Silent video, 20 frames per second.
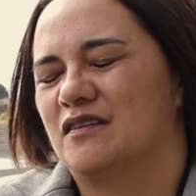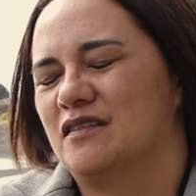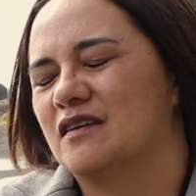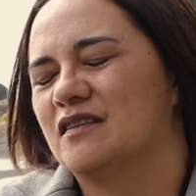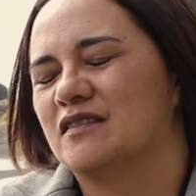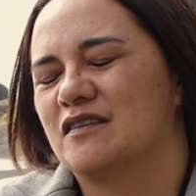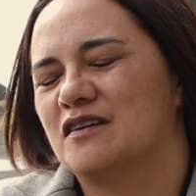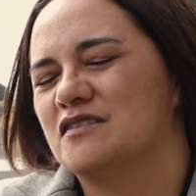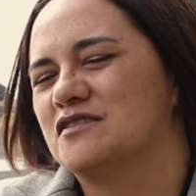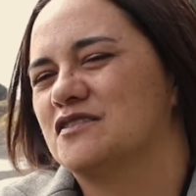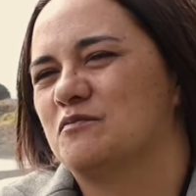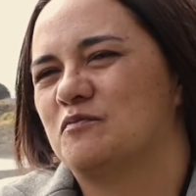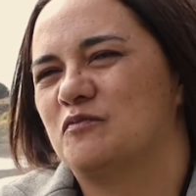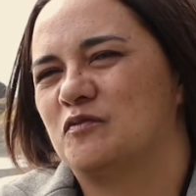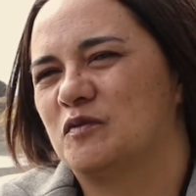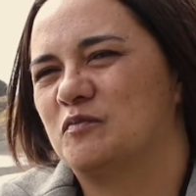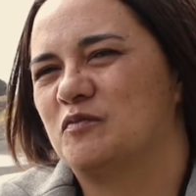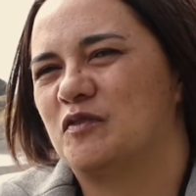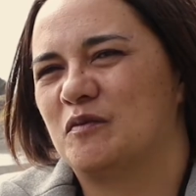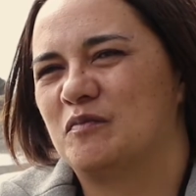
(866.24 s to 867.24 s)
think those
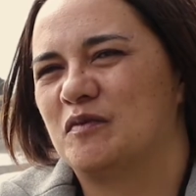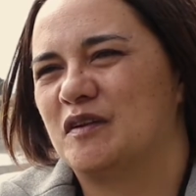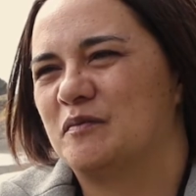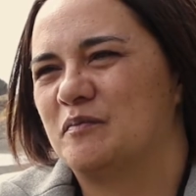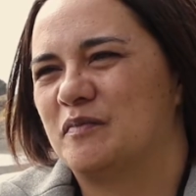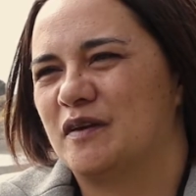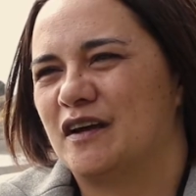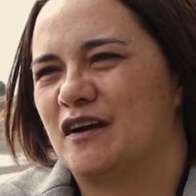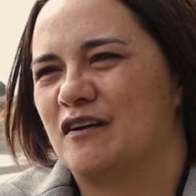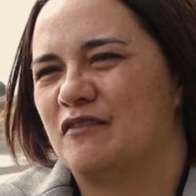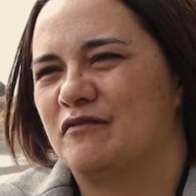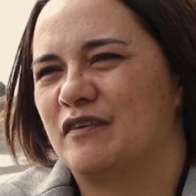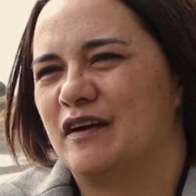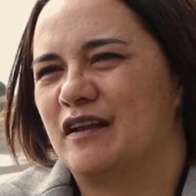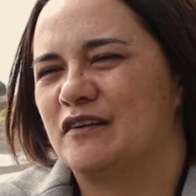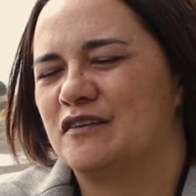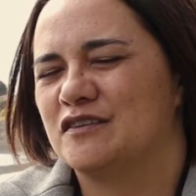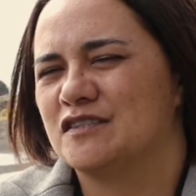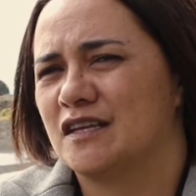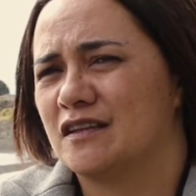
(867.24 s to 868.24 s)
would probably be our
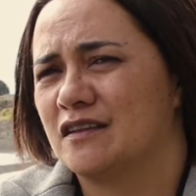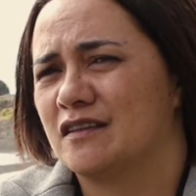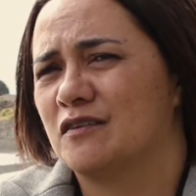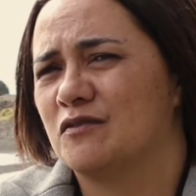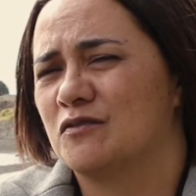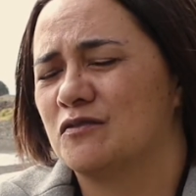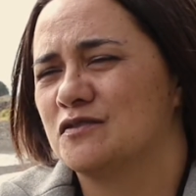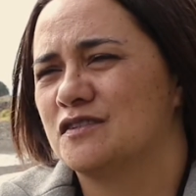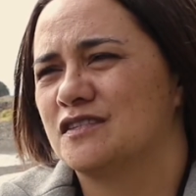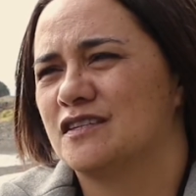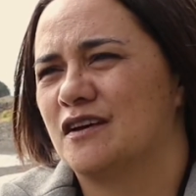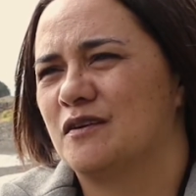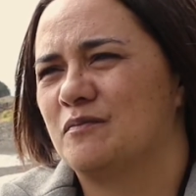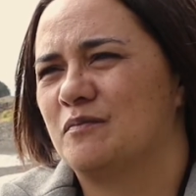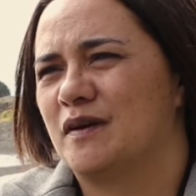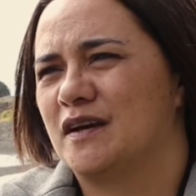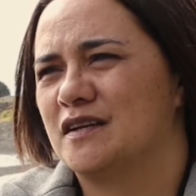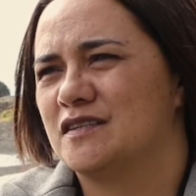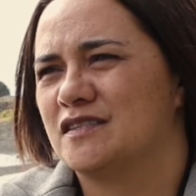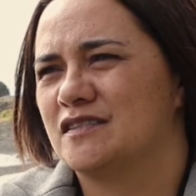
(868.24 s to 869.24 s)
values, and they're also
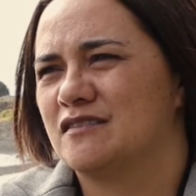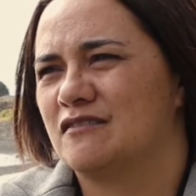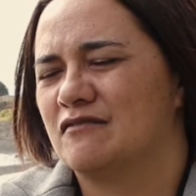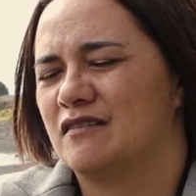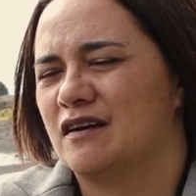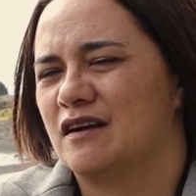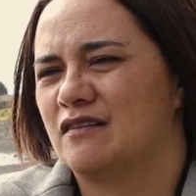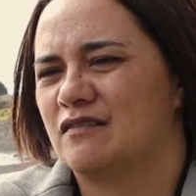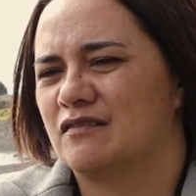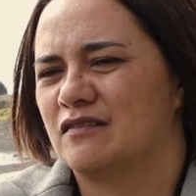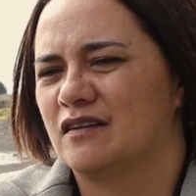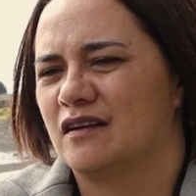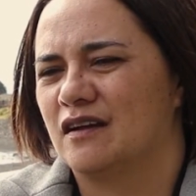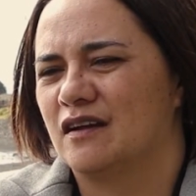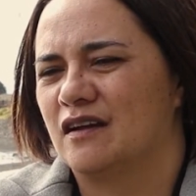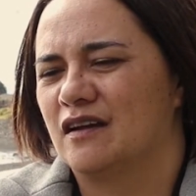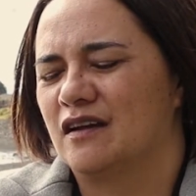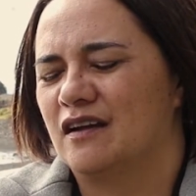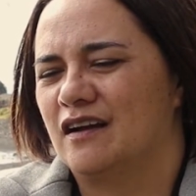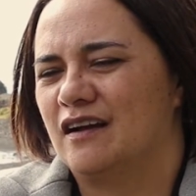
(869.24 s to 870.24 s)
based around
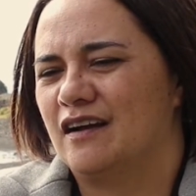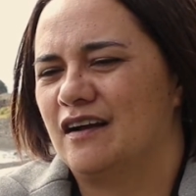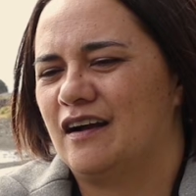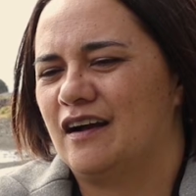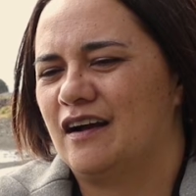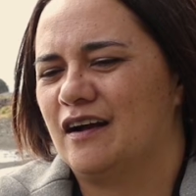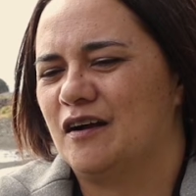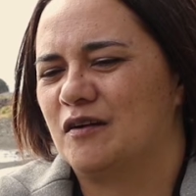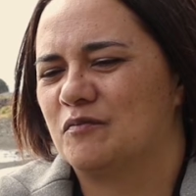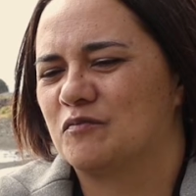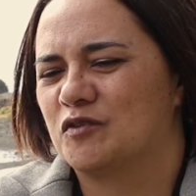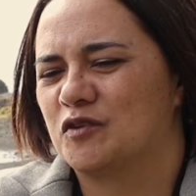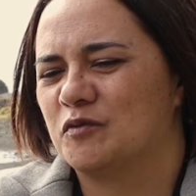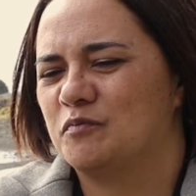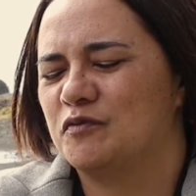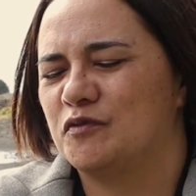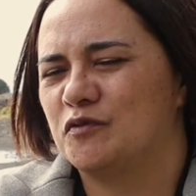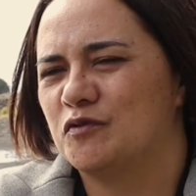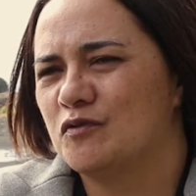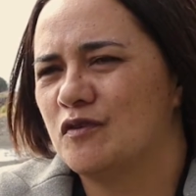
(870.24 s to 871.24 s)

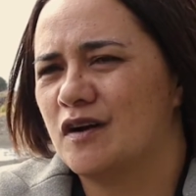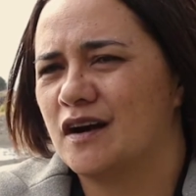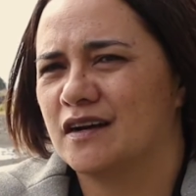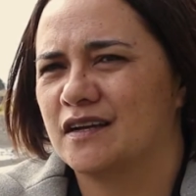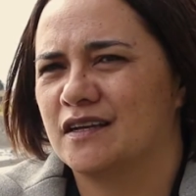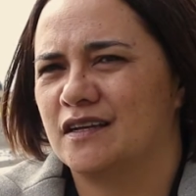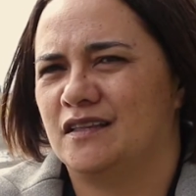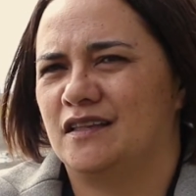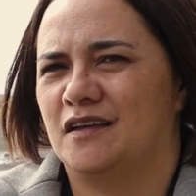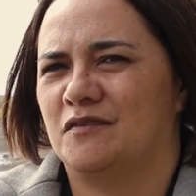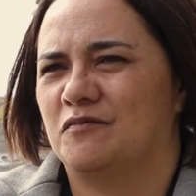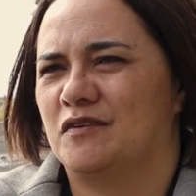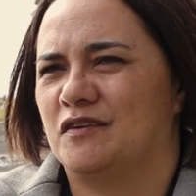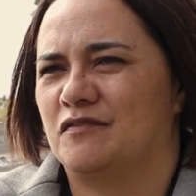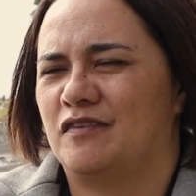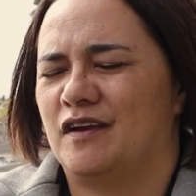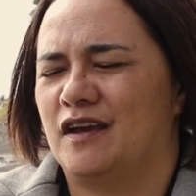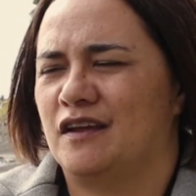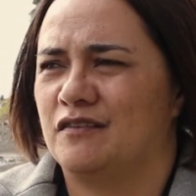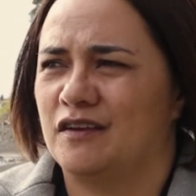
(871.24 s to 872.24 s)
kupu ōhaki that
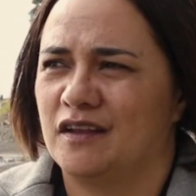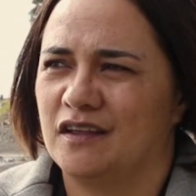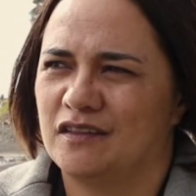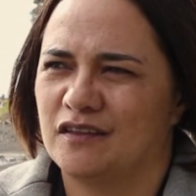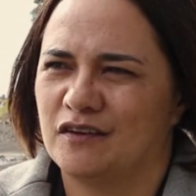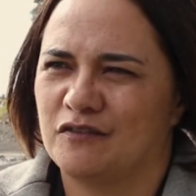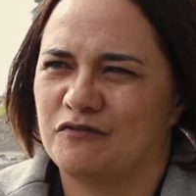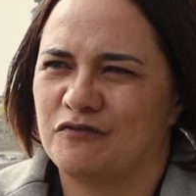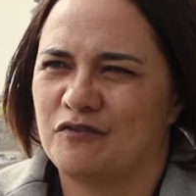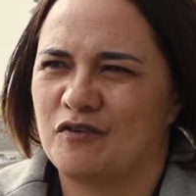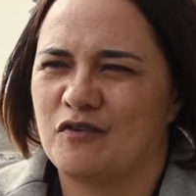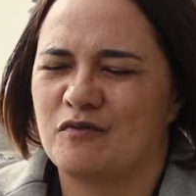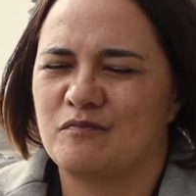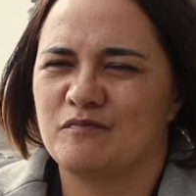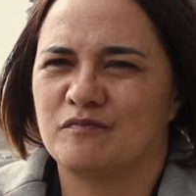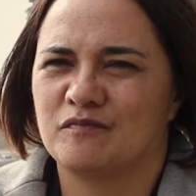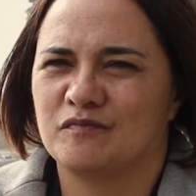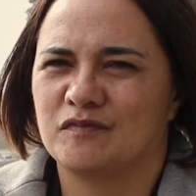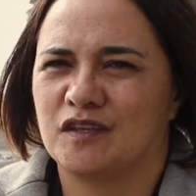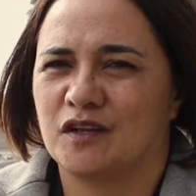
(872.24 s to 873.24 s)
we've had either
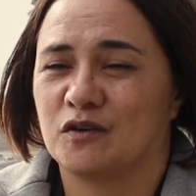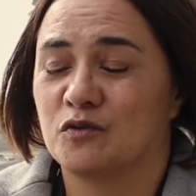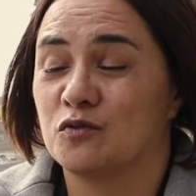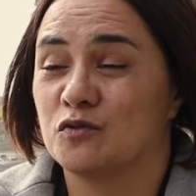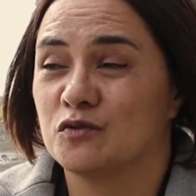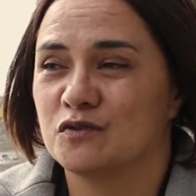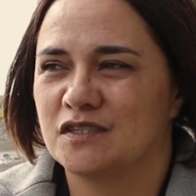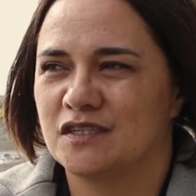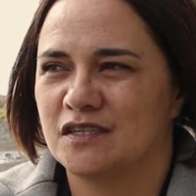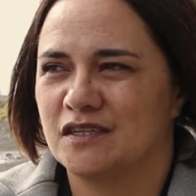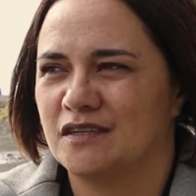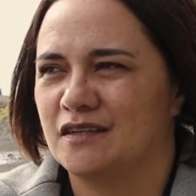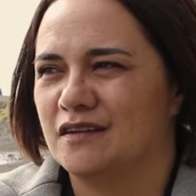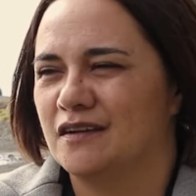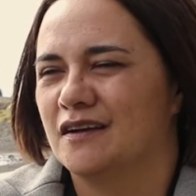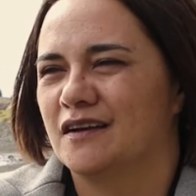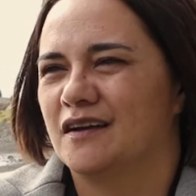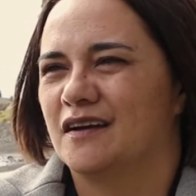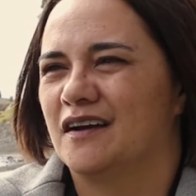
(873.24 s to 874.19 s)
from te kōti,